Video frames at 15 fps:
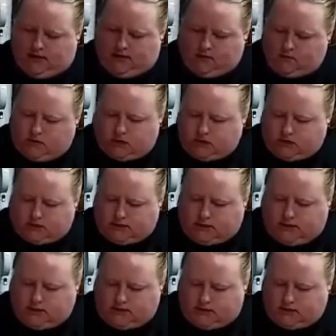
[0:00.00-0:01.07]
And we're just
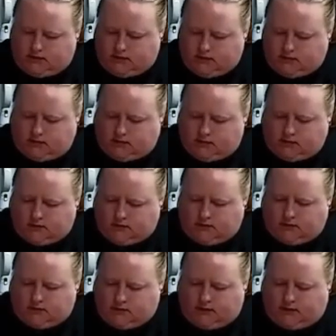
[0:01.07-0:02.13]
kind
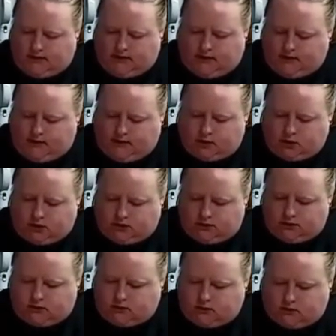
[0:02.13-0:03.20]
of going to
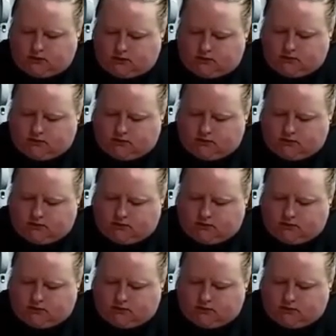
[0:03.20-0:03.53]
just